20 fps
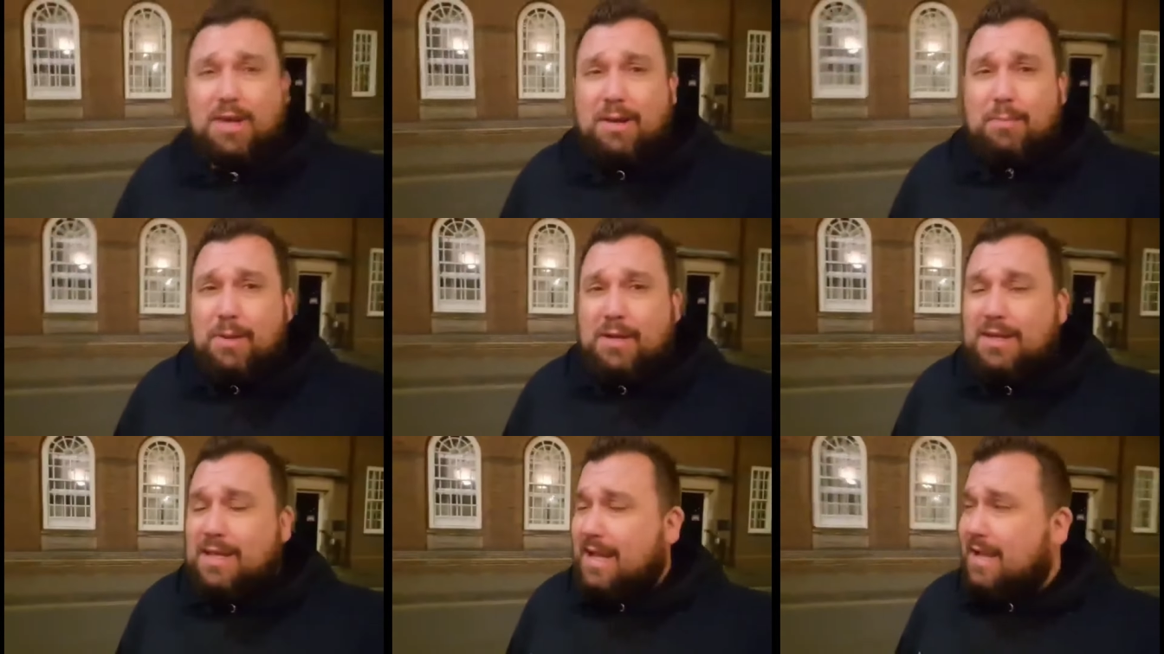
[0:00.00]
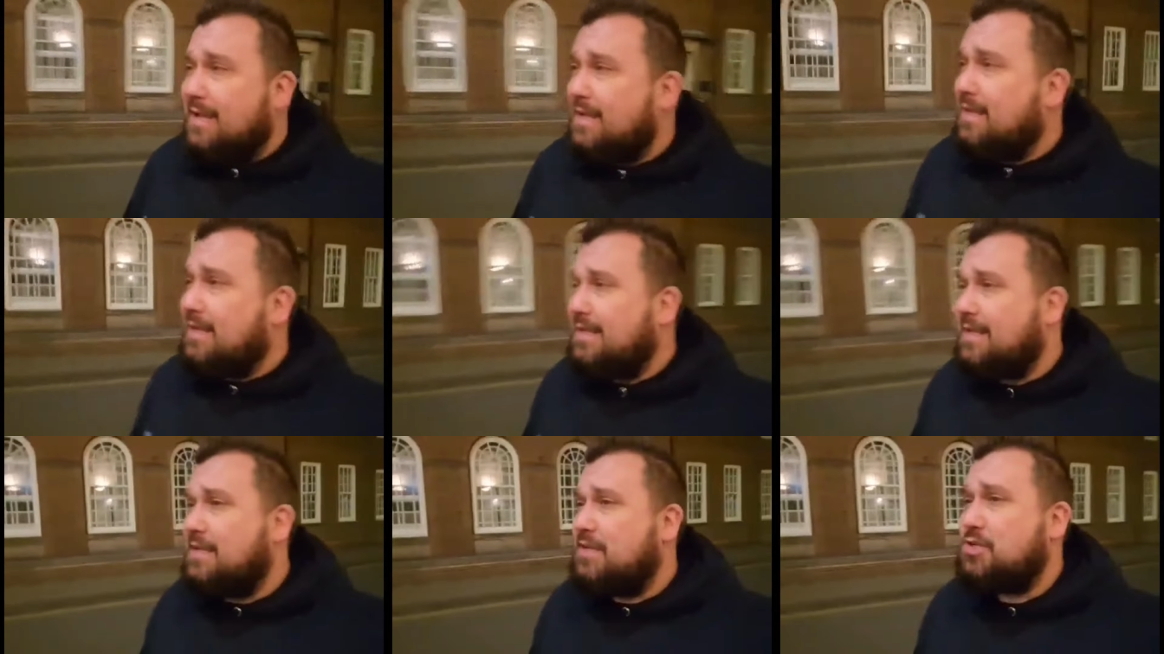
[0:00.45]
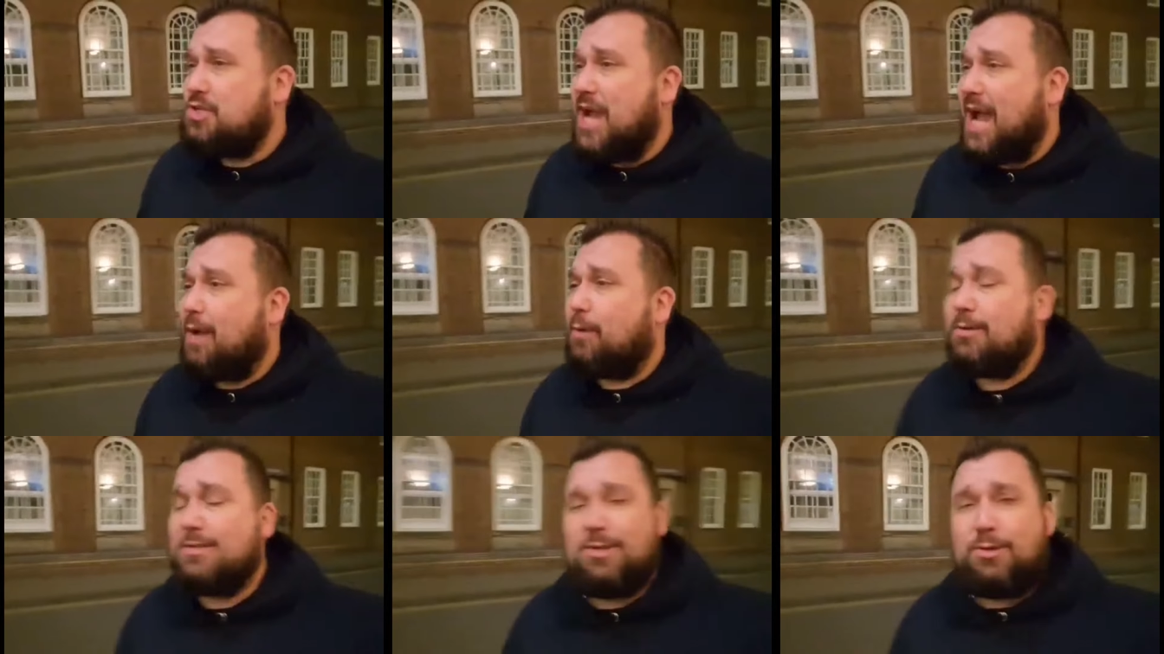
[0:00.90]
But yeah,
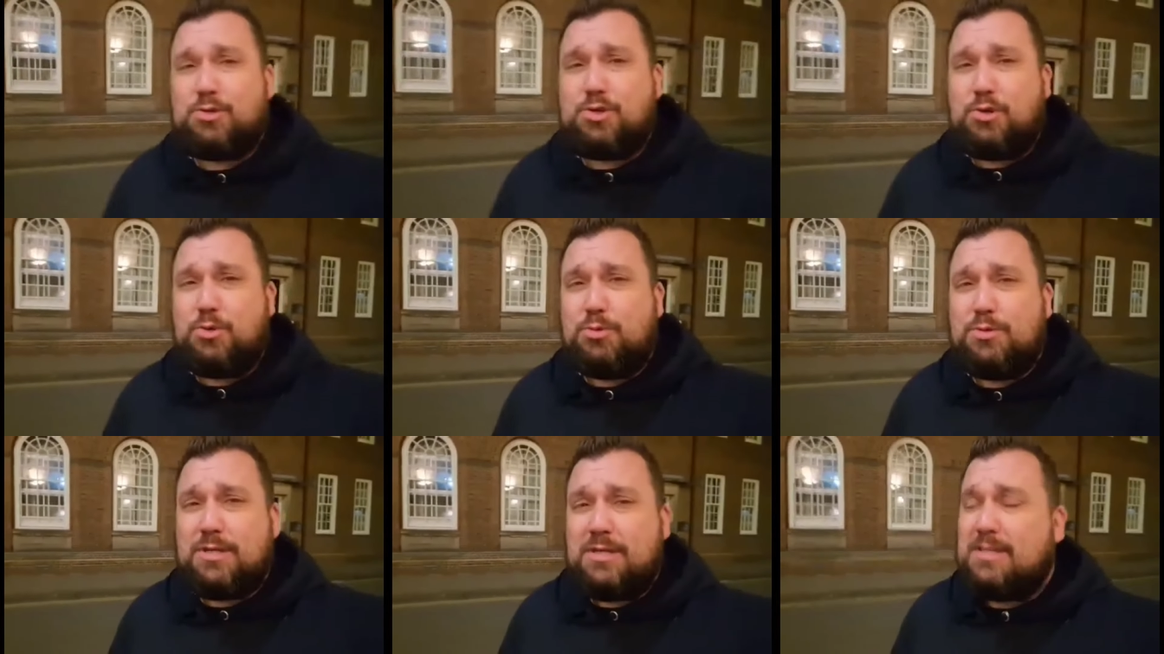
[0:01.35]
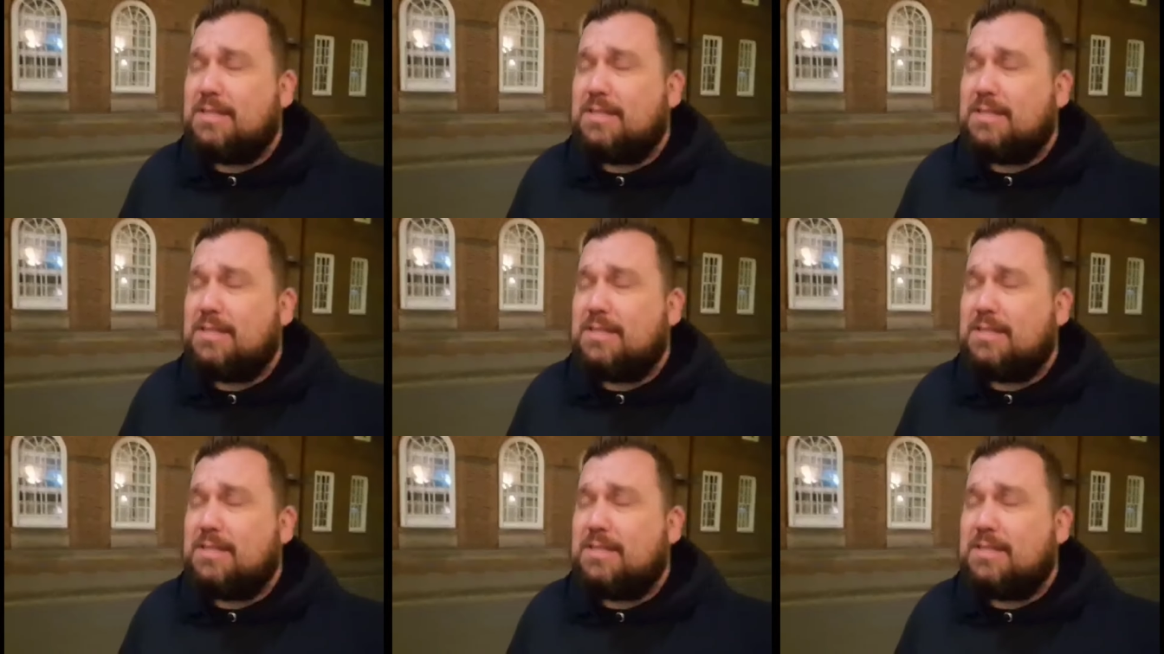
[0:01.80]
jowls, not jewels.